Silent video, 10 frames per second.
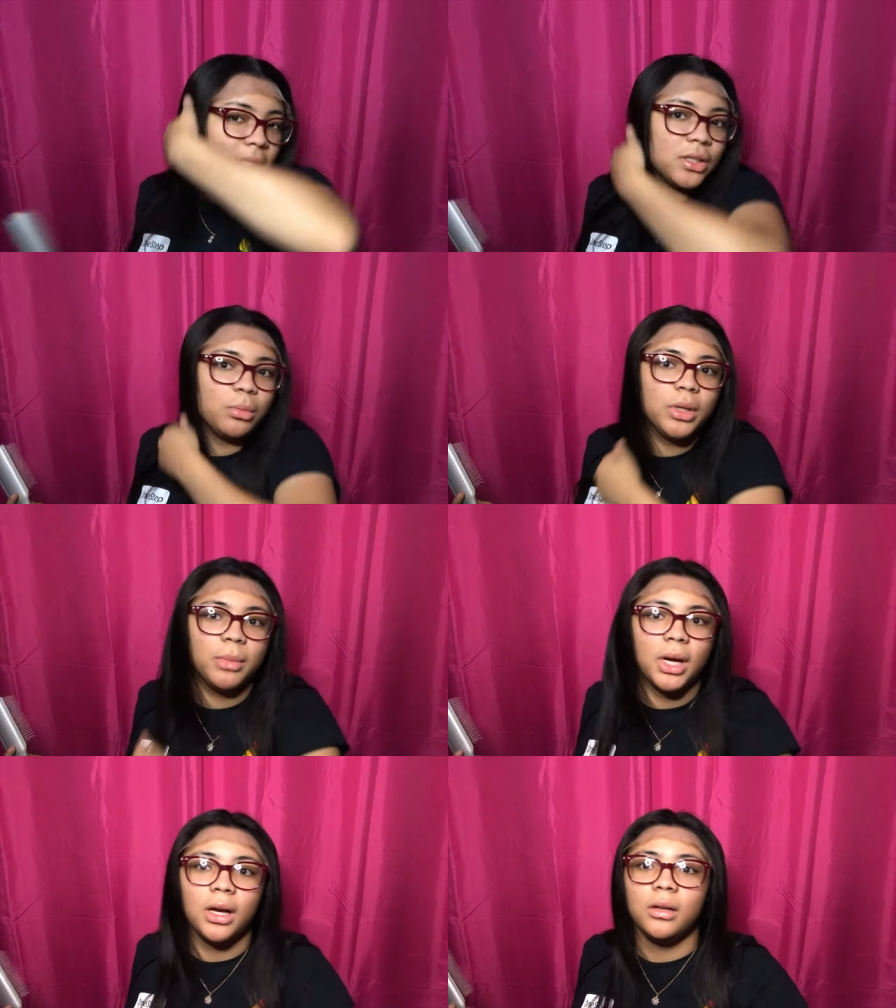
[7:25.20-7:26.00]
should bring
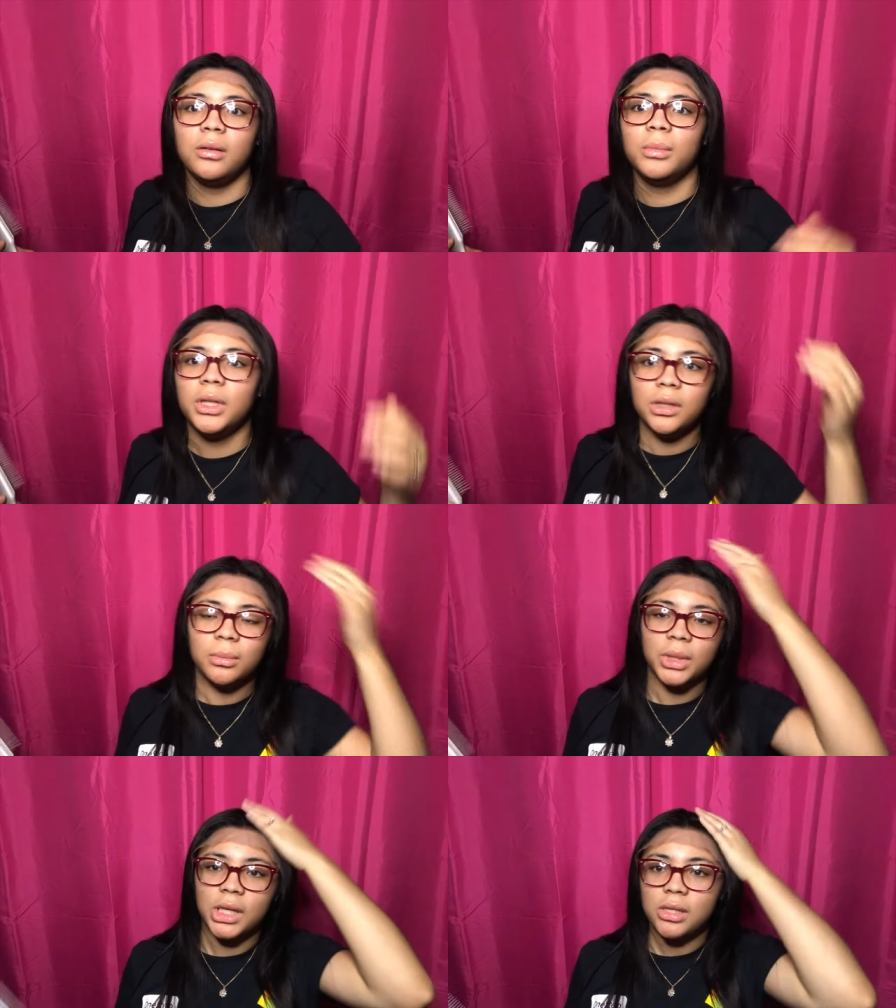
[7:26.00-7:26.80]
my hot comb in here,
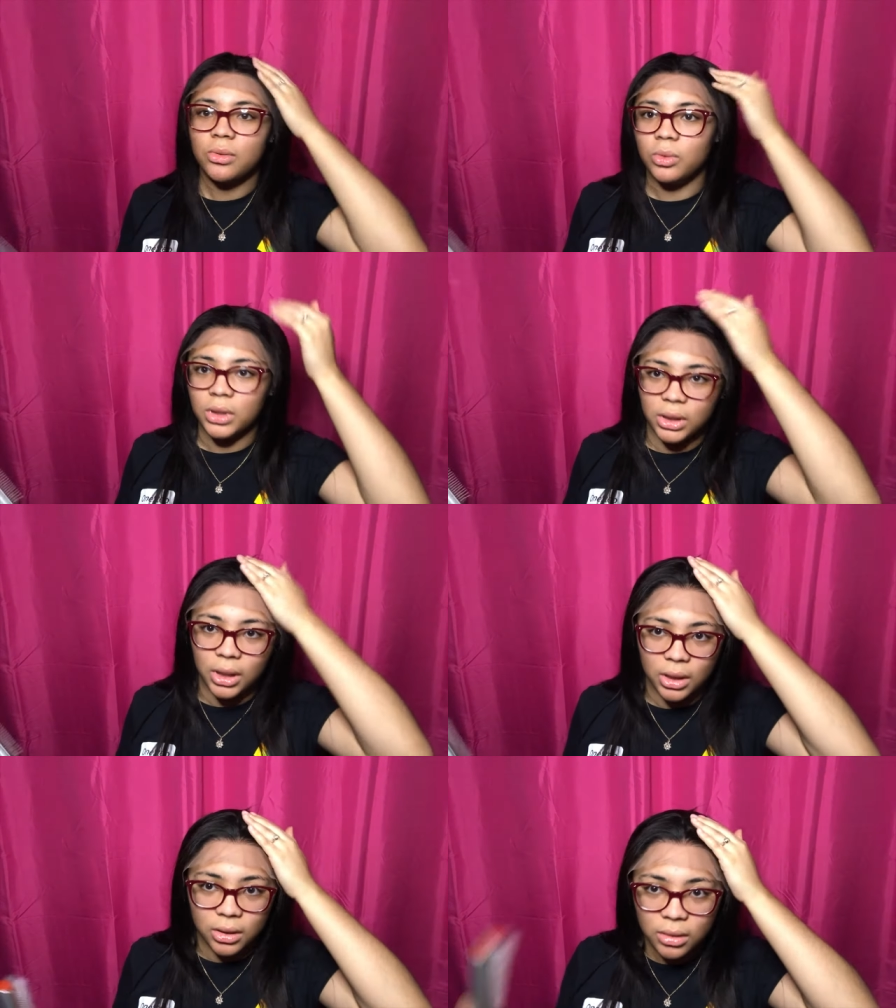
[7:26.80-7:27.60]
but that's doing a lot.